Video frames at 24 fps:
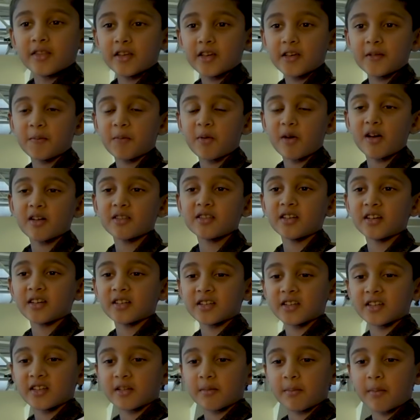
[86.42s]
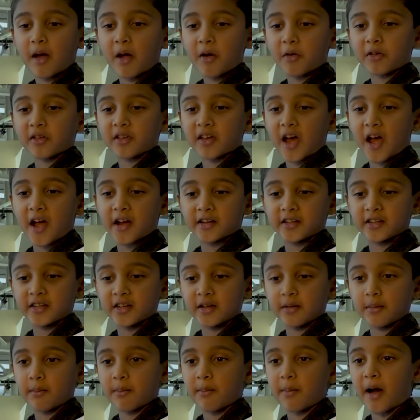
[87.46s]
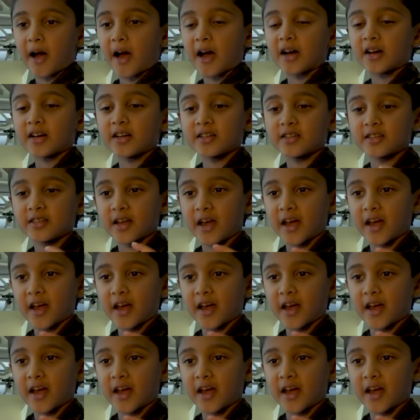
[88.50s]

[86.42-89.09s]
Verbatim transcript: This project is about catching bugs.